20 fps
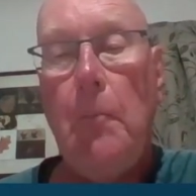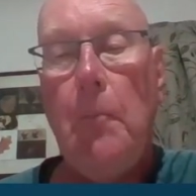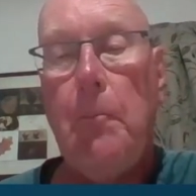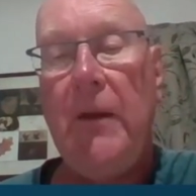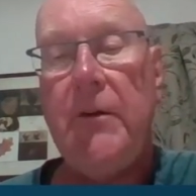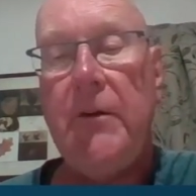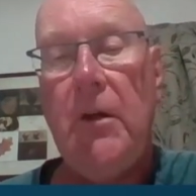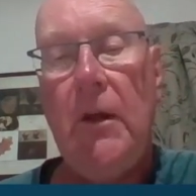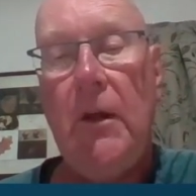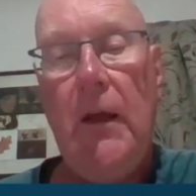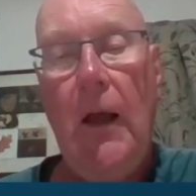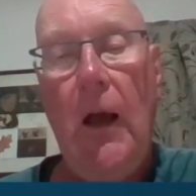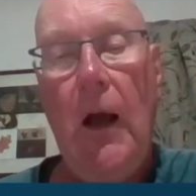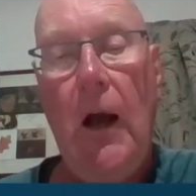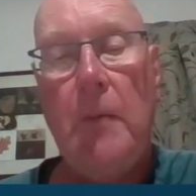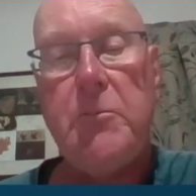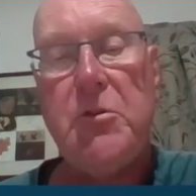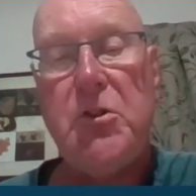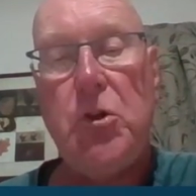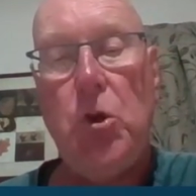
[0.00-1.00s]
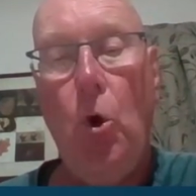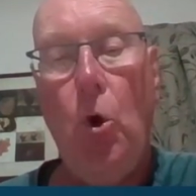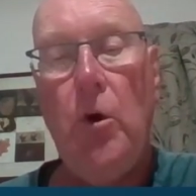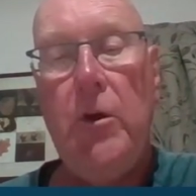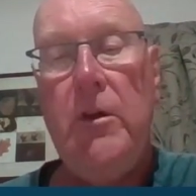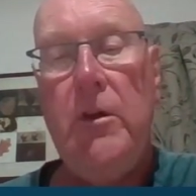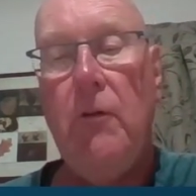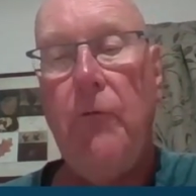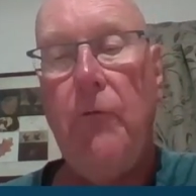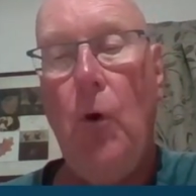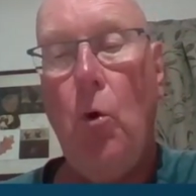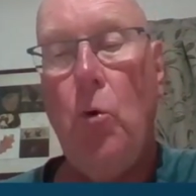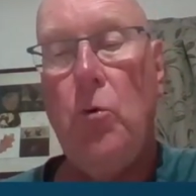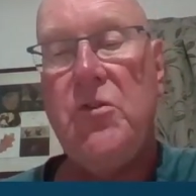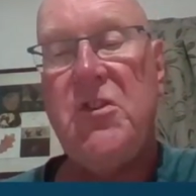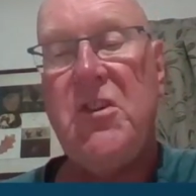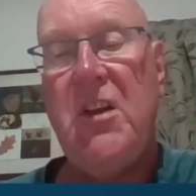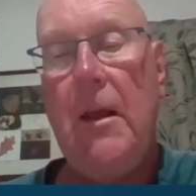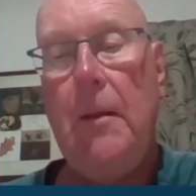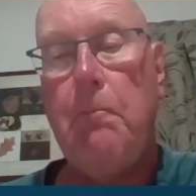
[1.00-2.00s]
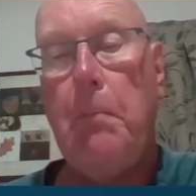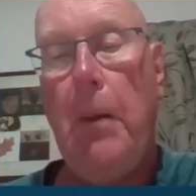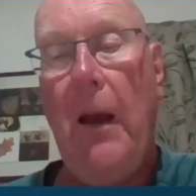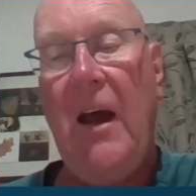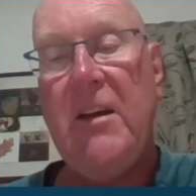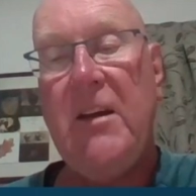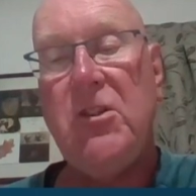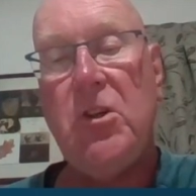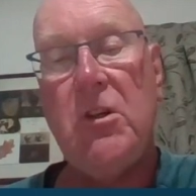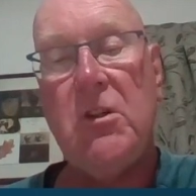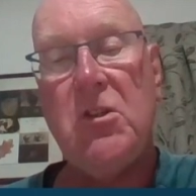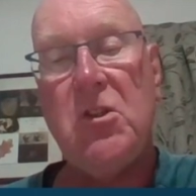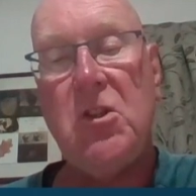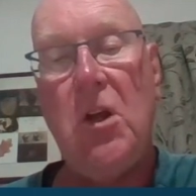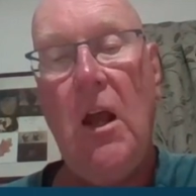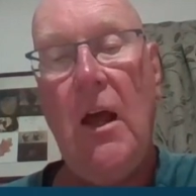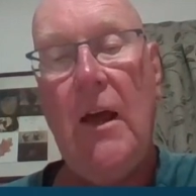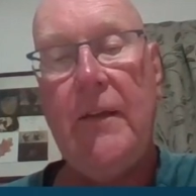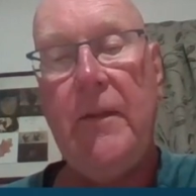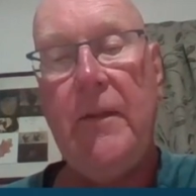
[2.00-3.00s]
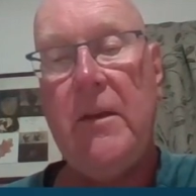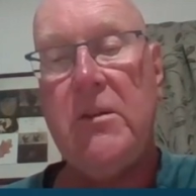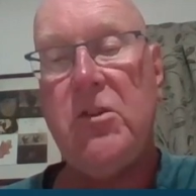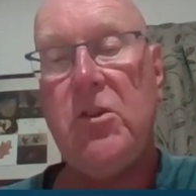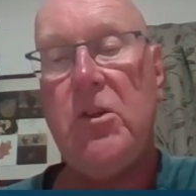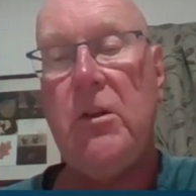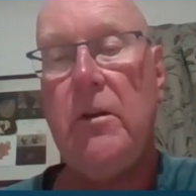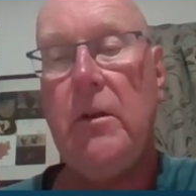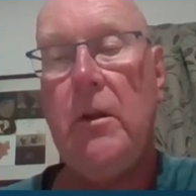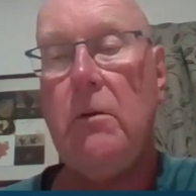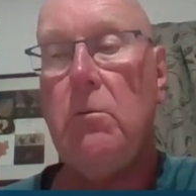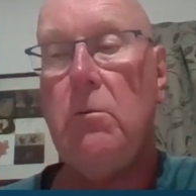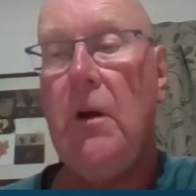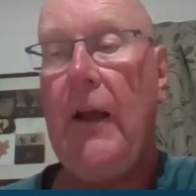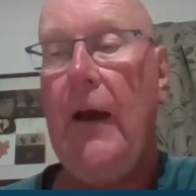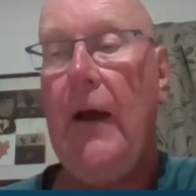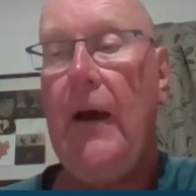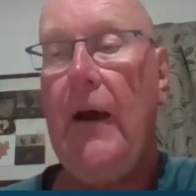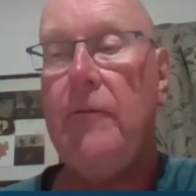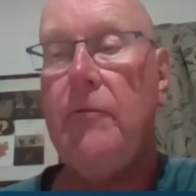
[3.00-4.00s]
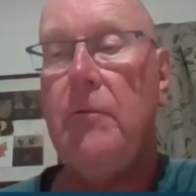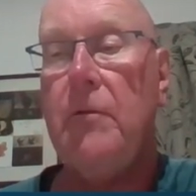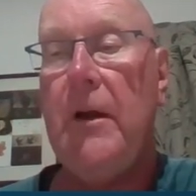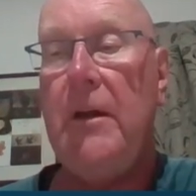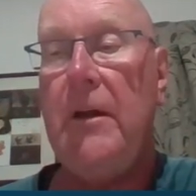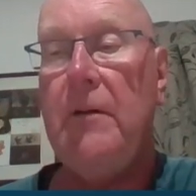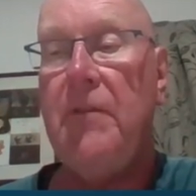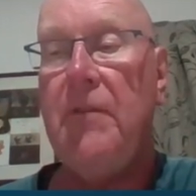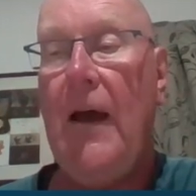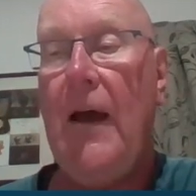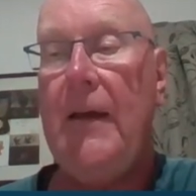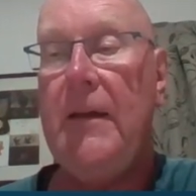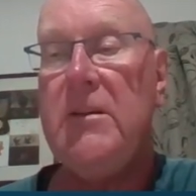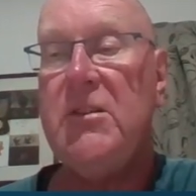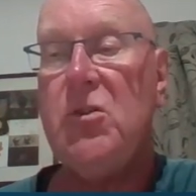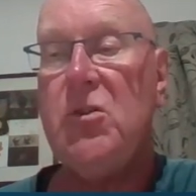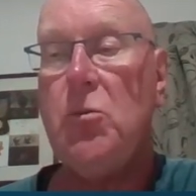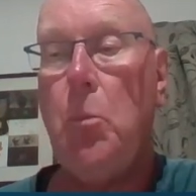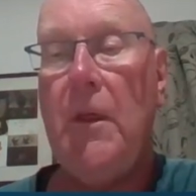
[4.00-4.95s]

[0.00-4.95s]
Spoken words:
but I'm sure you've all seen patients like this in the recovery phase